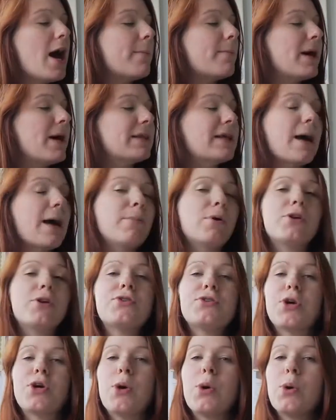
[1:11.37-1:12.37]
but I'm
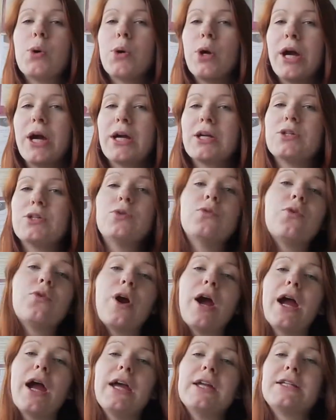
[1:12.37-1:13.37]
also going to
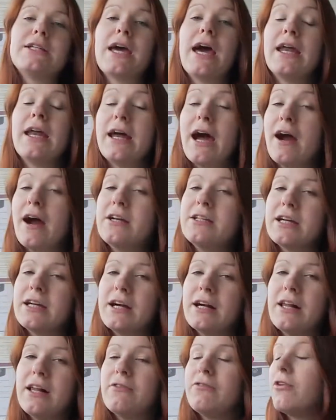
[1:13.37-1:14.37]
write an
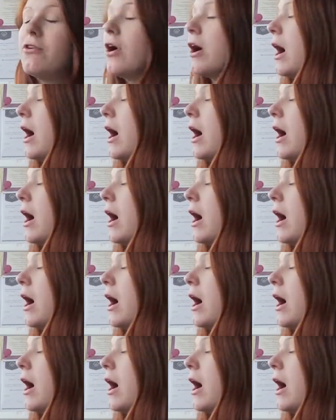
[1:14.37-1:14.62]
article for